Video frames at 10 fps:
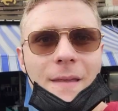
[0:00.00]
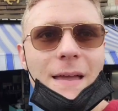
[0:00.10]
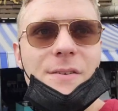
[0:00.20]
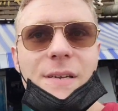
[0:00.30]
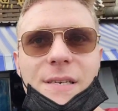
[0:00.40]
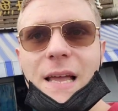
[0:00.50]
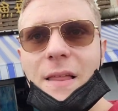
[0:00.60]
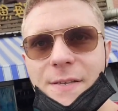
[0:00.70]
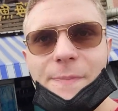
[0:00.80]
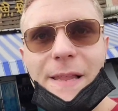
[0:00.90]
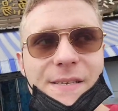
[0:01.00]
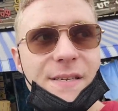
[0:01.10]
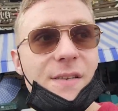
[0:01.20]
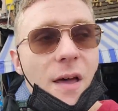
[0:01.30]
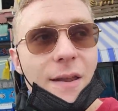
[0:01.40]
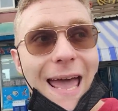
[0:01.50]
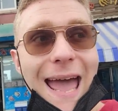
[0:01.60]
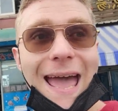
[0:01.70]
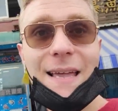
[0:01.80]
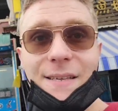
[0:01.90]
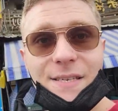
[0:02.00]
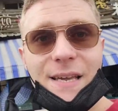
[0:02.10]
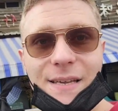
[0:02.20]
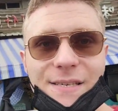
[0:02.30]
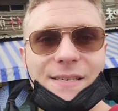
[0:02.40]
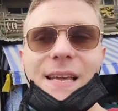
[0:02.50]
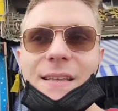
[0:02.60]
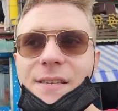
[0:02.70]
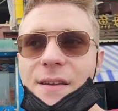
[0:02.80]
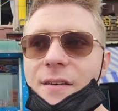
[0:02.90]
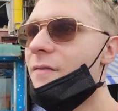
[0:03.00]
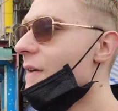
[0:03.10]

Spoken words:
As you can tell, this place is not as extensive